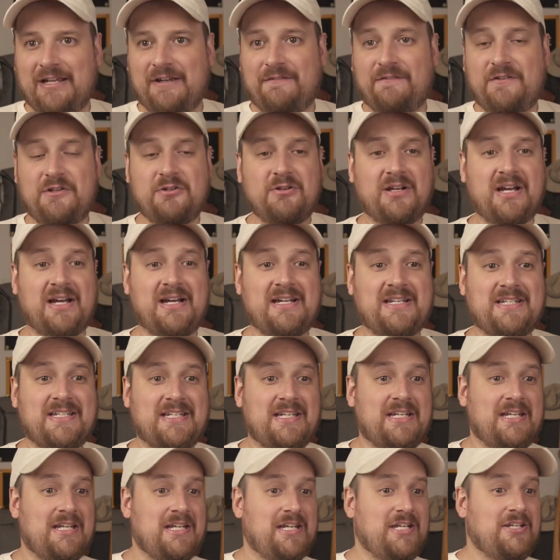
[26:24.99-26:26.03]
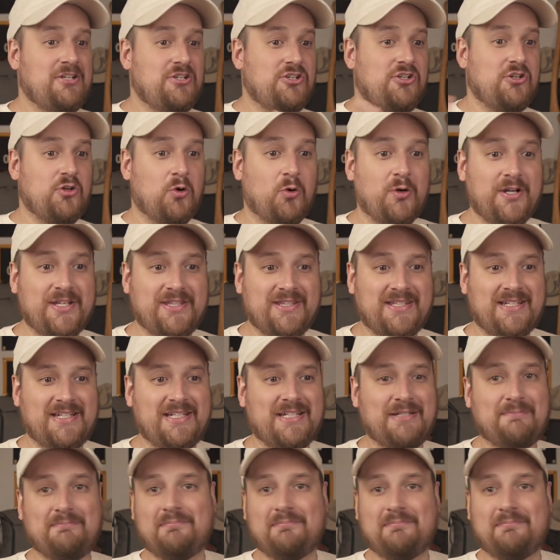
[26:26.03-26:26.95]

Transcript: If you guys enjoyed this,